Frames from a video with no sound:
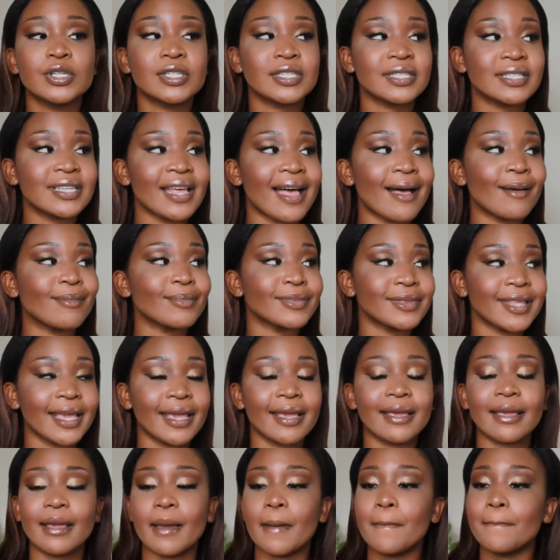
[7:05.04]

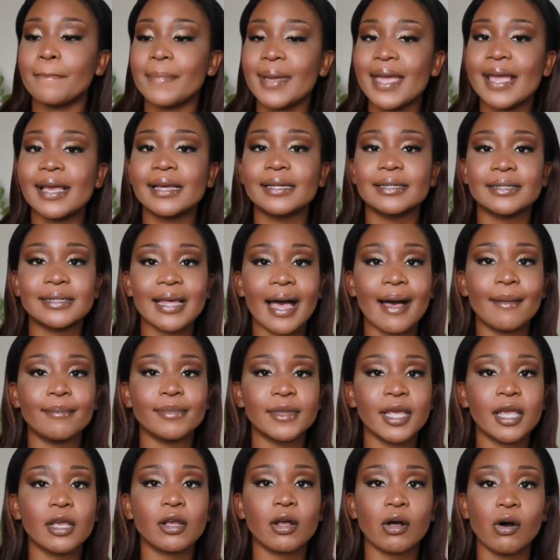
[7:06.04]
something. Make
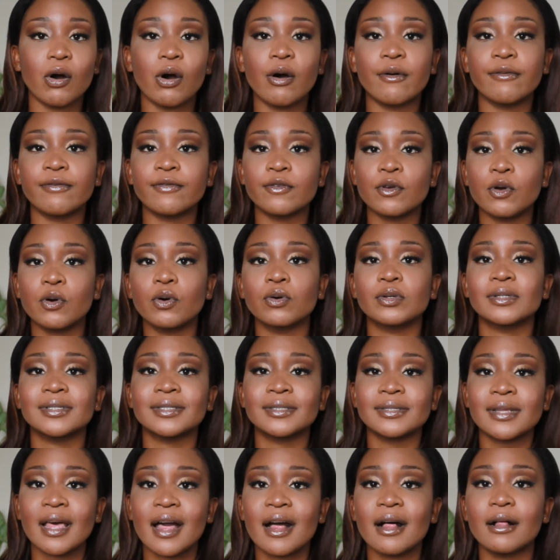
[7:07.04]
something of
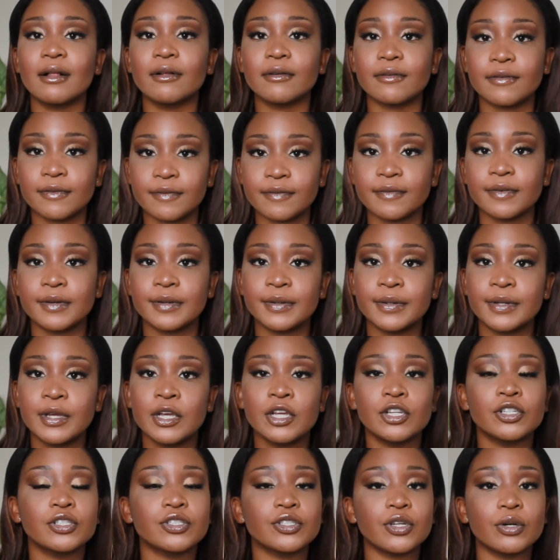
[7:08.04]
yourself.
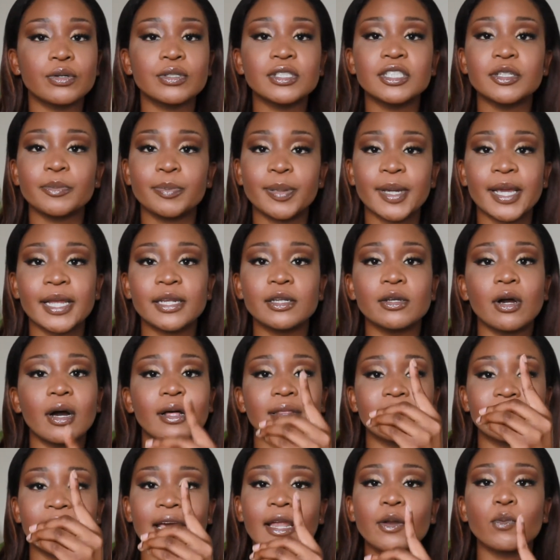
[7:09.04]
Don't depend
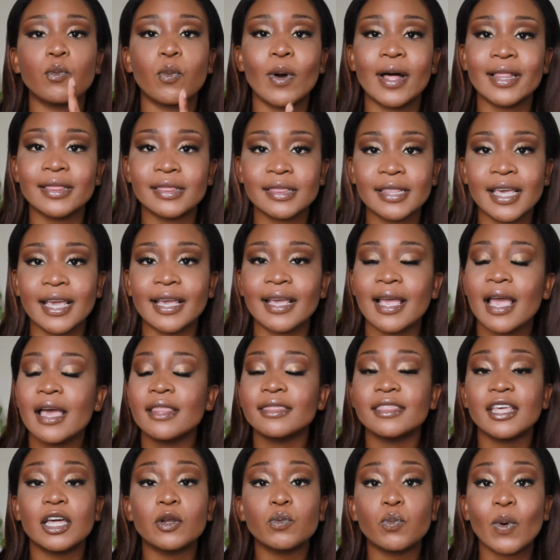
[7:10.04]
on that one thing.
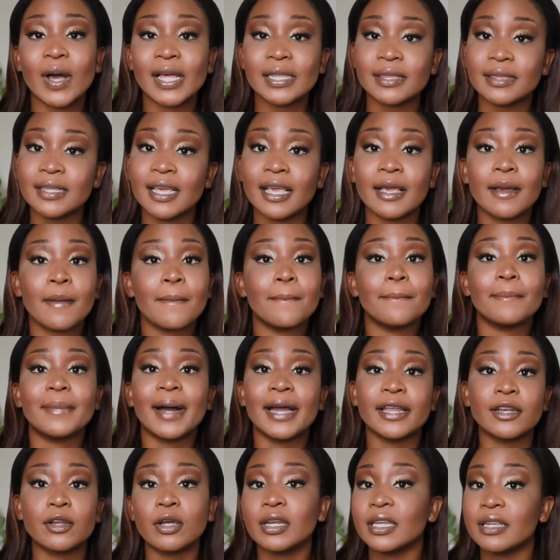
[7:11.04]
That one thing
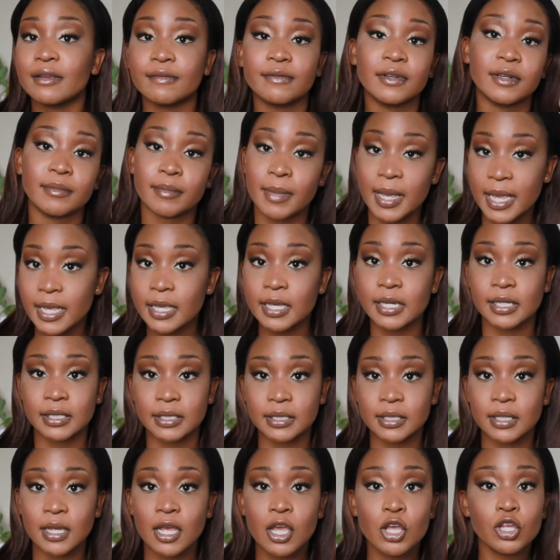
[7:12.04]
might not even make
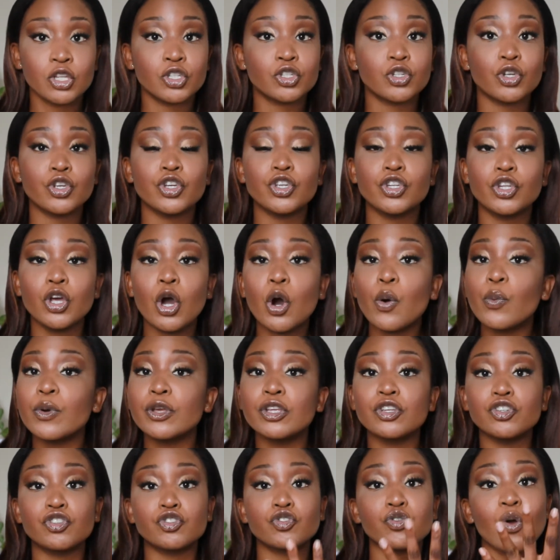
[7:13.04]
it. So you know,
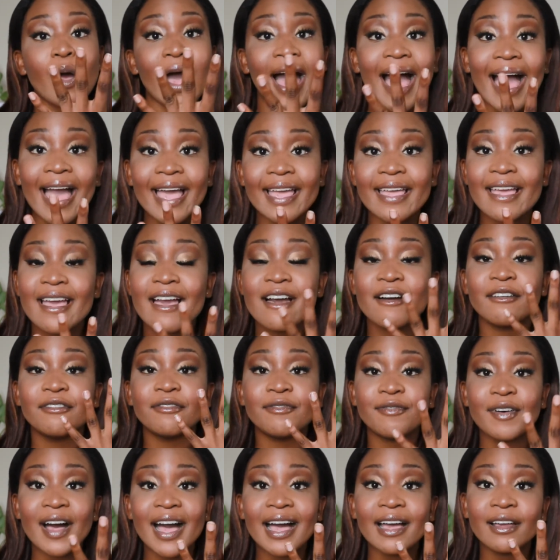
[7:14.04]
when you try
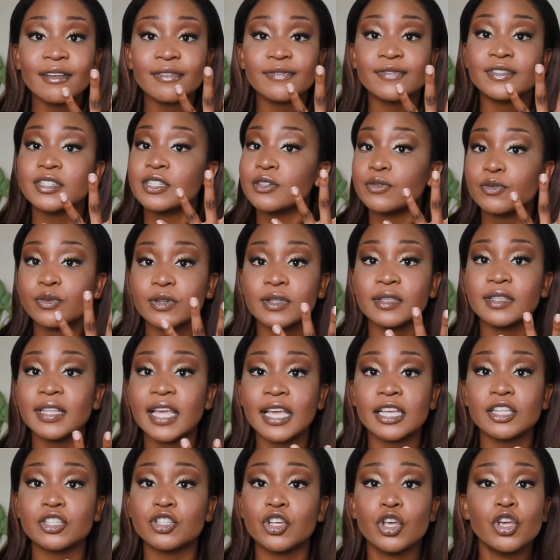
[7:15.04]
5 different
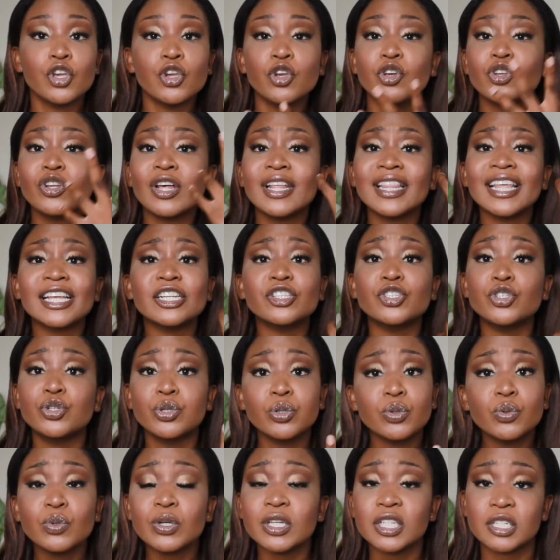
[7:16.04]
things, you know that
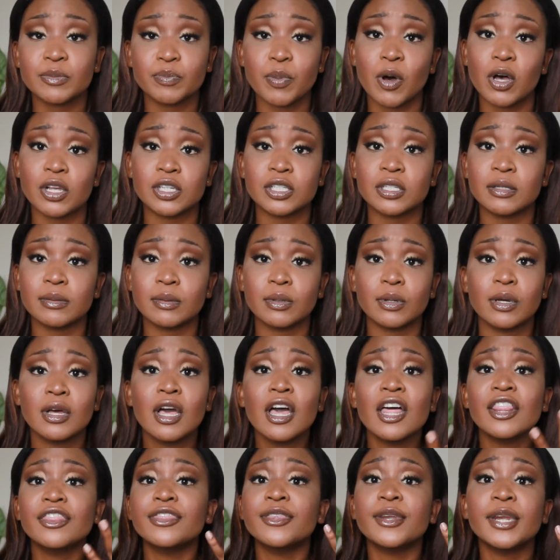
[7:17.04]
2 is possible,
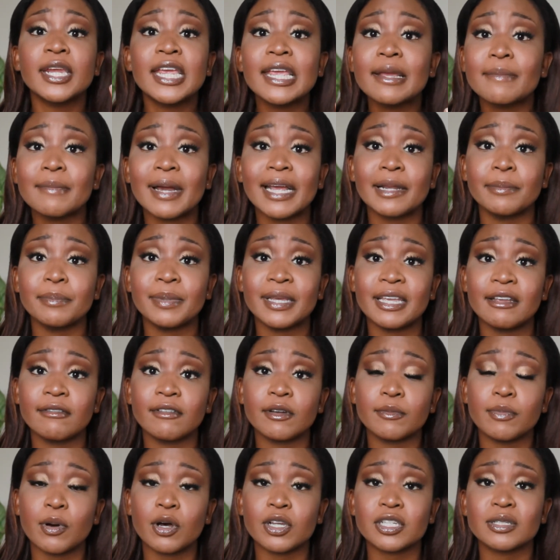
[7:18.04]
3 might be
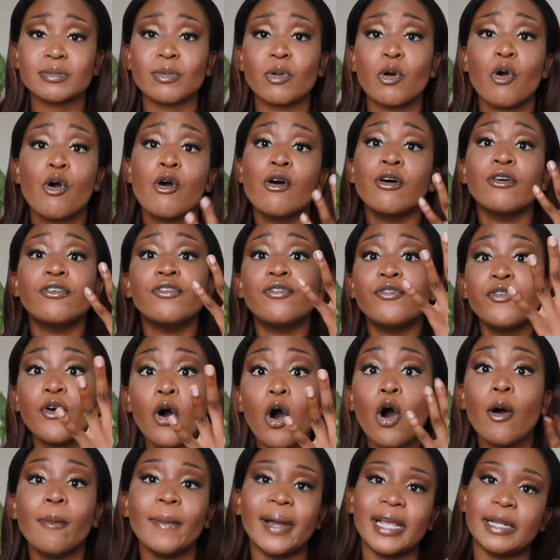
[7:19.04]
even possible,
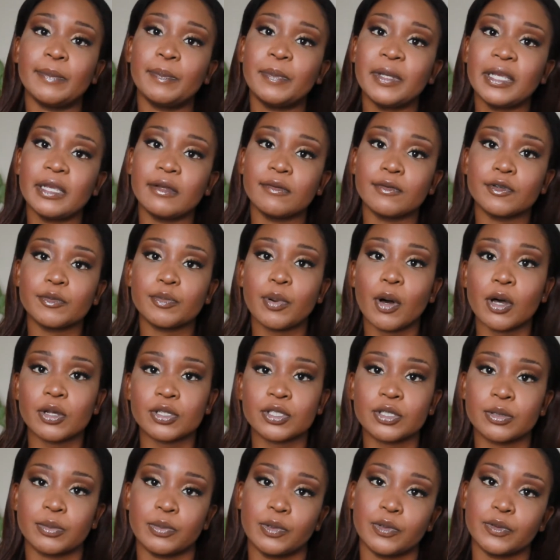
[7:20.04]
4 might be even
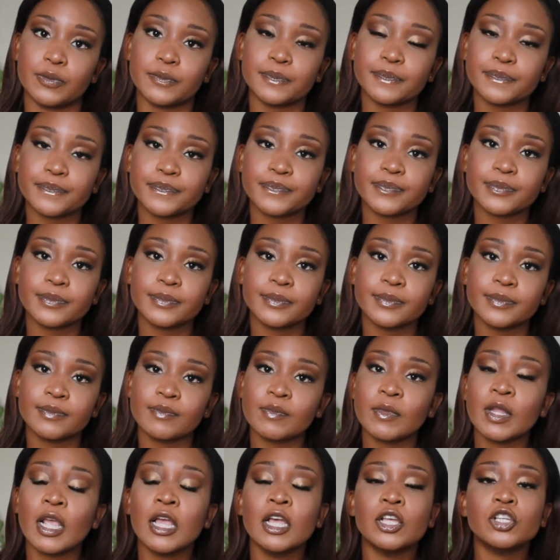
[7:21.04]
possible.
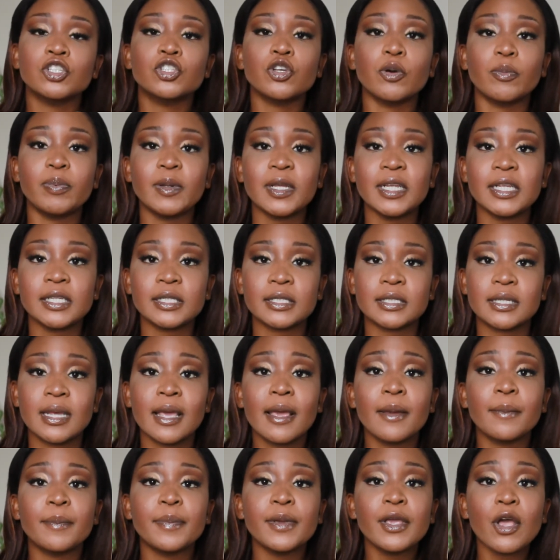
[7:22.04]
So please
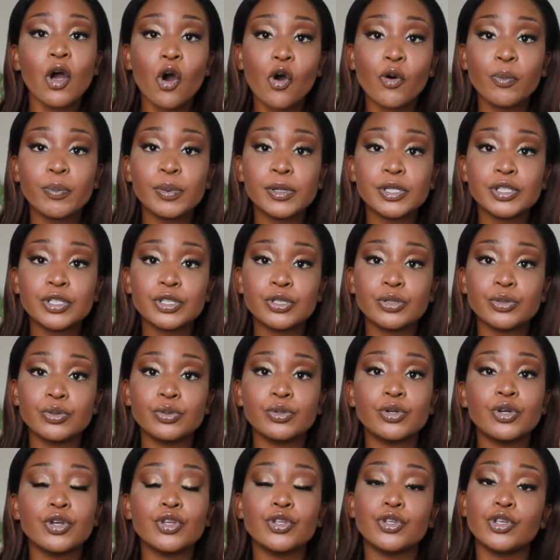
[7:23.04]
be open
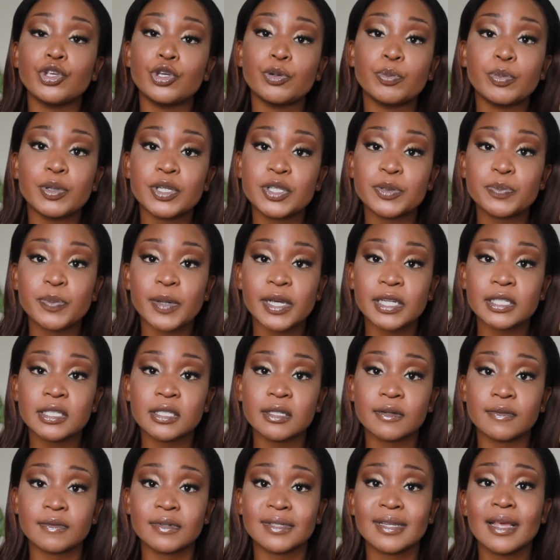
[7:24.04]
to new
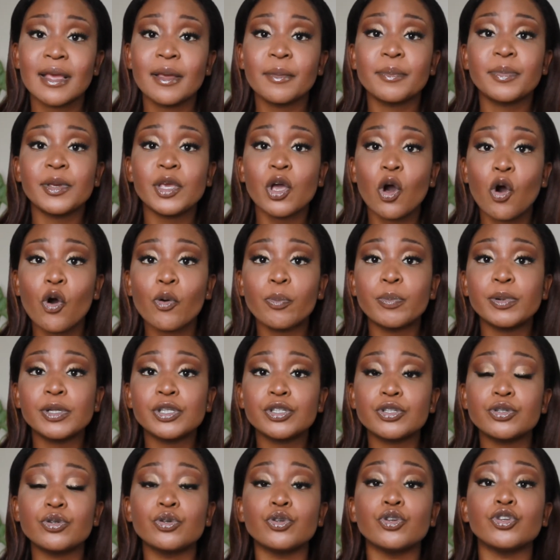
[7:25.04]
perspectives. Be open
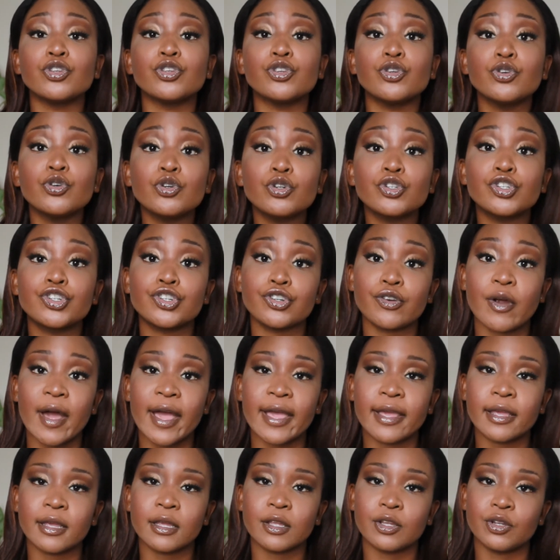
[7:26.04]
to you
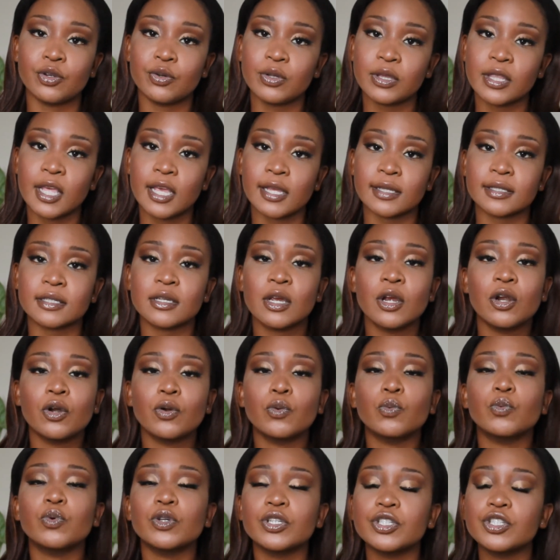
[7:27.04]
trying new things.
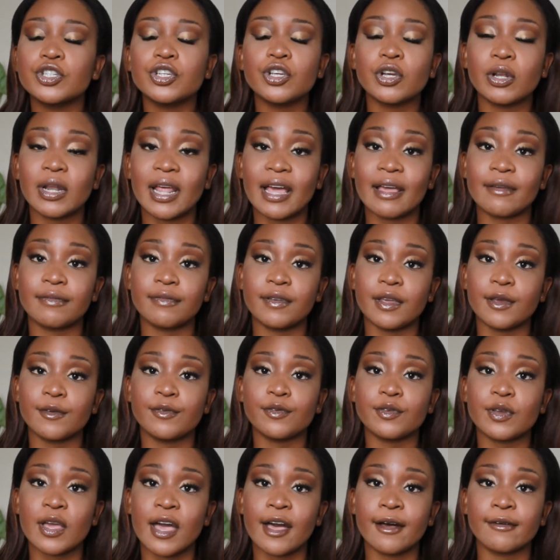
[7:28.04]
Risk your life
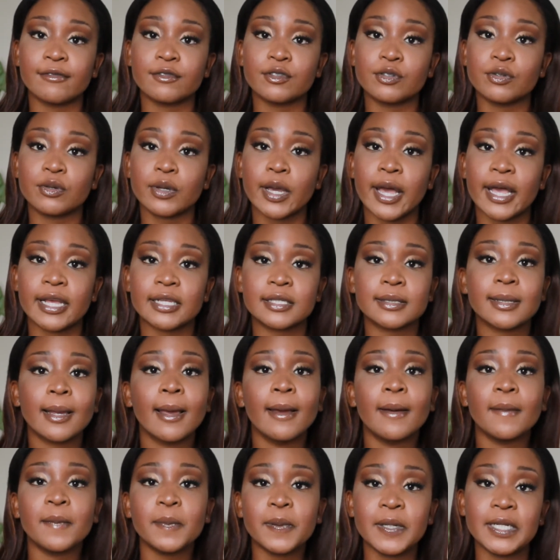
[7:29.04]
if you have to, guys.
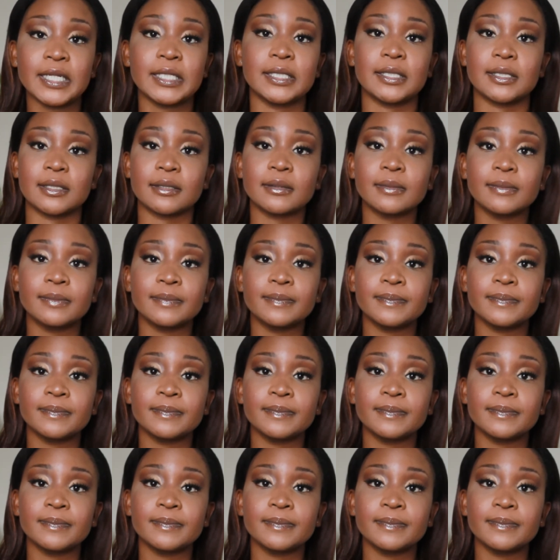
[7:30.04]
Please,